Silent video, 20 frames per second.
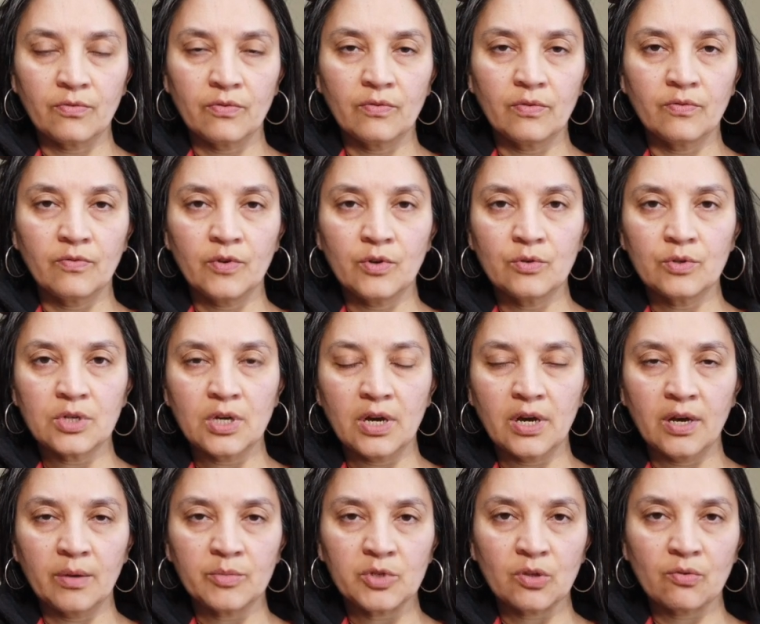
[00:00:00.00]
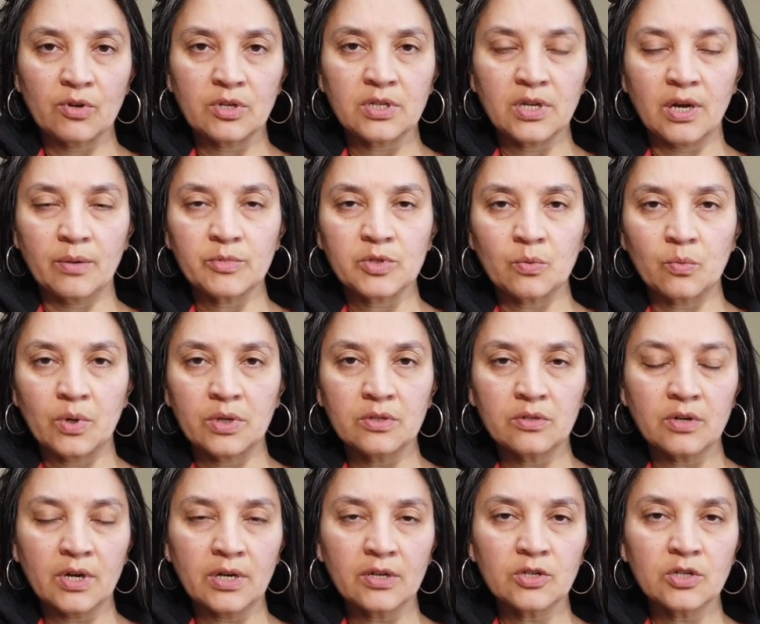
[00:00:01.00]
a few times, 3 times in one
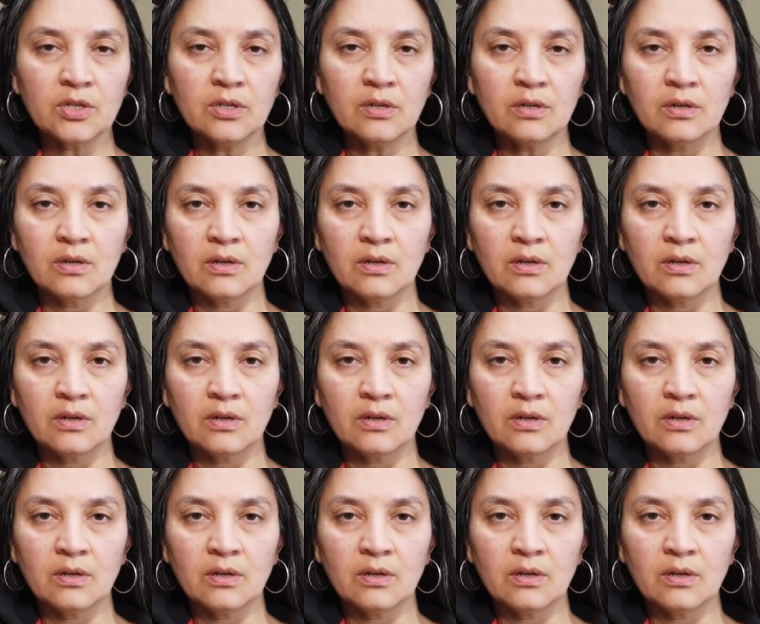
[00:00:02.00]
direction,